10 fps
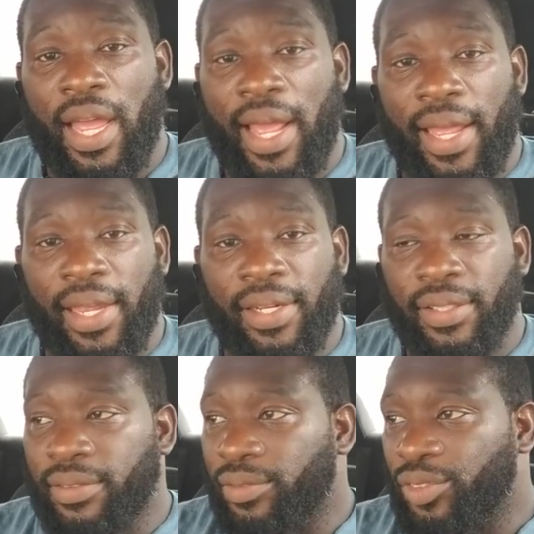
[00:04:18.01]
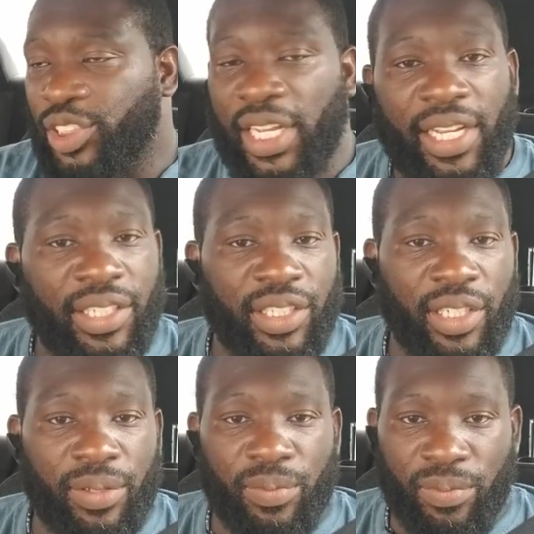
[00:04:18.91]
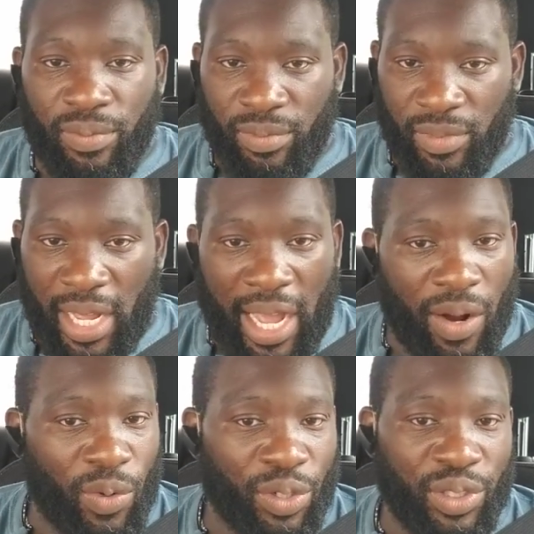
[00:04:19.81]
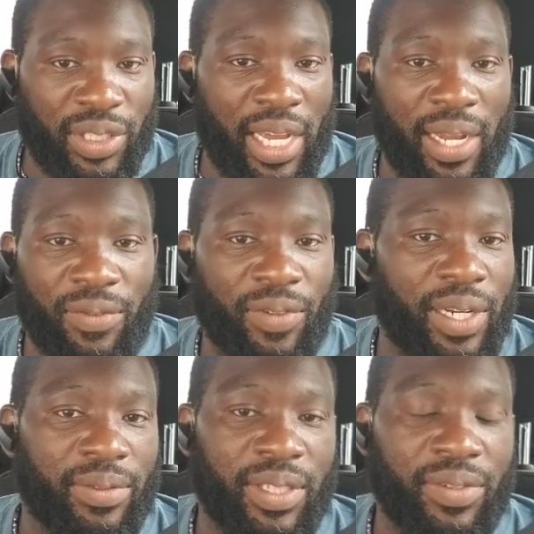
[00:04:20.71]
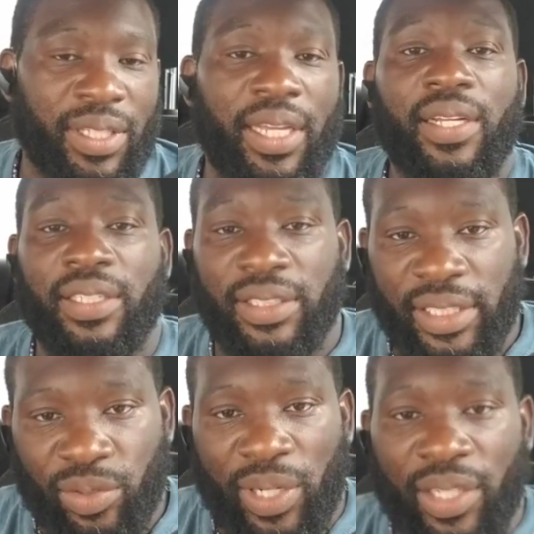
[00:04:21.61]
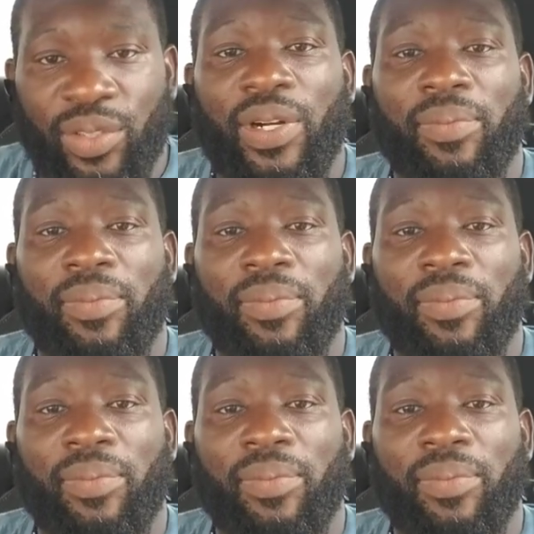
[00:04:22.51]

and change up hours, time frames, everything, because that's what I do.